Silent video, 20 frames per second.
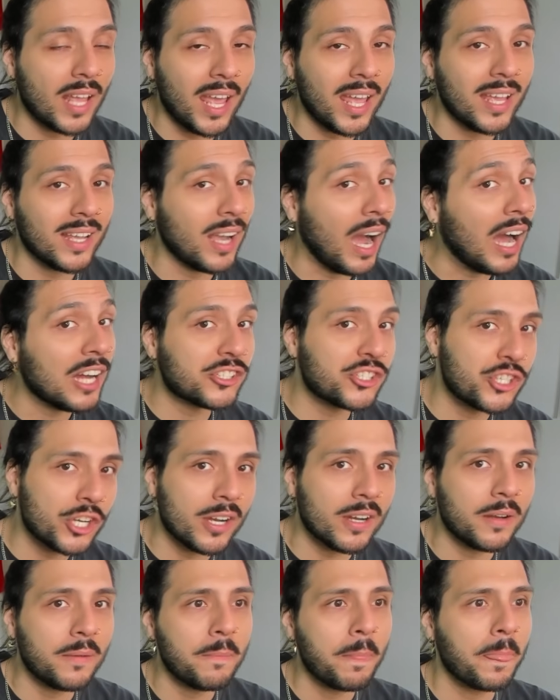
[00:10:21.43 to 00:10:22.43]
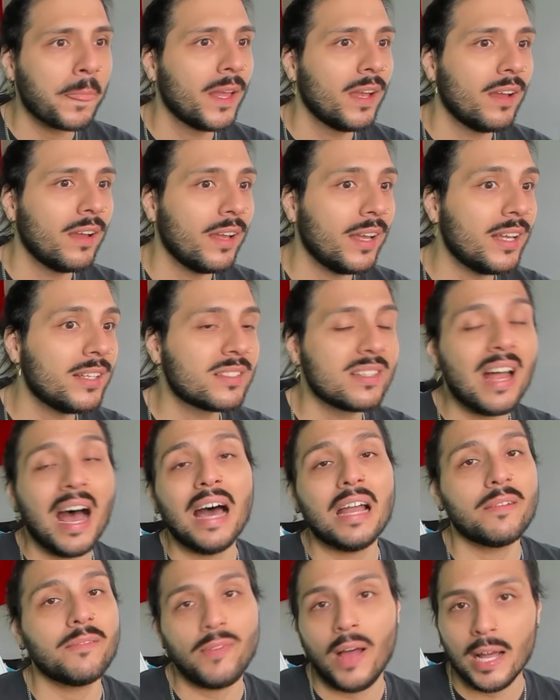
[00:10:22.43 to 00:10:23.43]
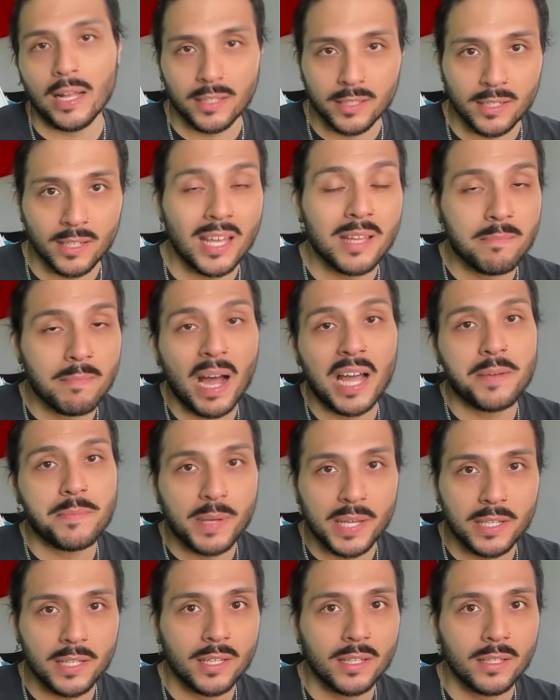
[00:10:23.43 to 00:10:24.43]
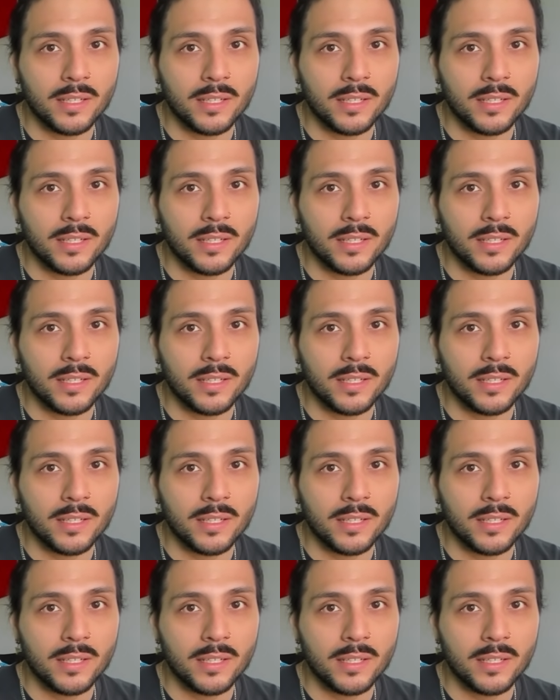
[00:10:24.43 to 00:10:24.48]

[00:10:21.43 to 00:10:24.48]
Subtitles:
a gotcha is not valid in my opinion.